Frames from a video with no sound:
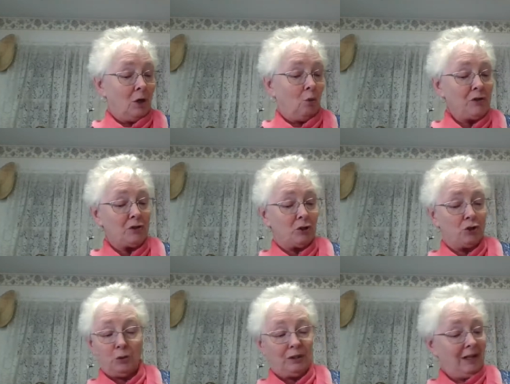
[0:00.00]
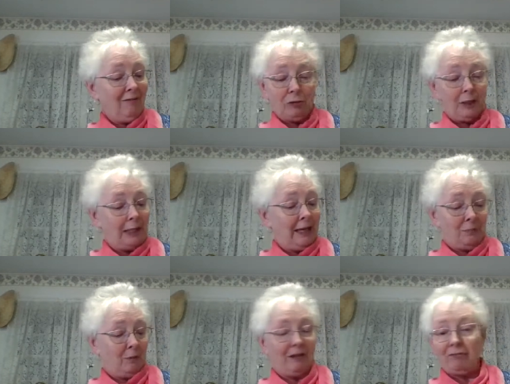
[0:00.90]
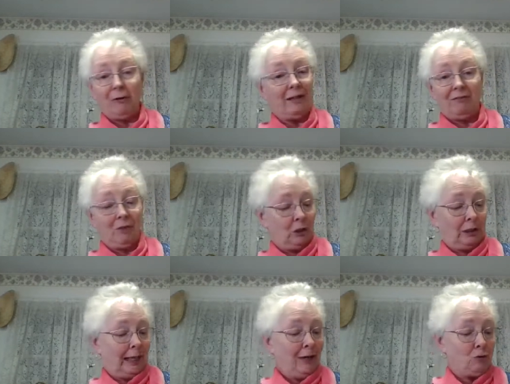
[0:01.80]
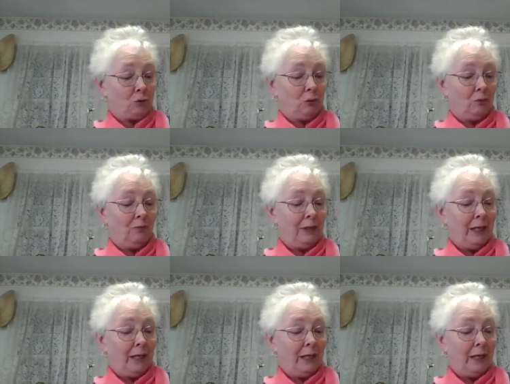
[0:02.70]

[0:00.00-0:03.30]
was that you could never again be afraid of Uncle Andrew,